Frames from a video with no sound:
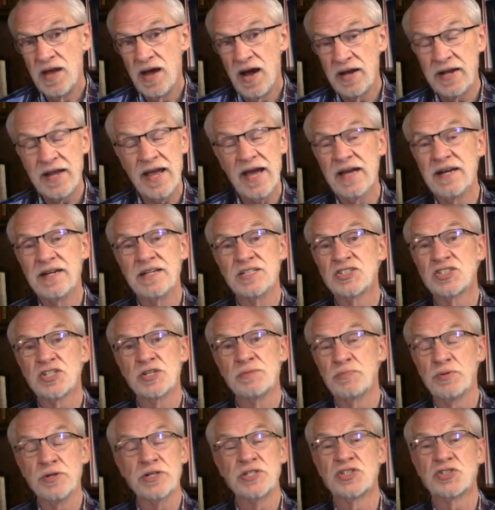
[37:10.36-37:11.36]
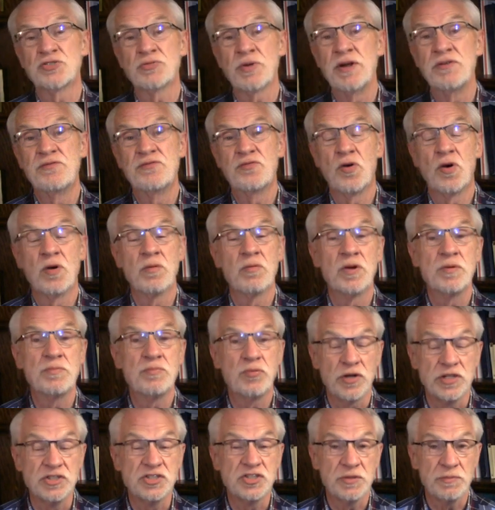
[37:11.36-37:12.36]
Again, it's a pretty straightforward
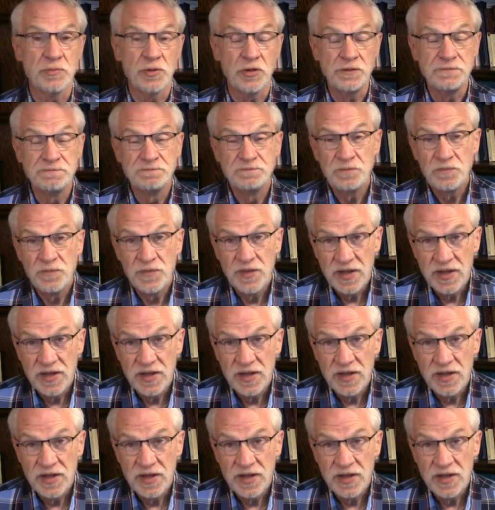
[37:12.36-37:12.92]
principle.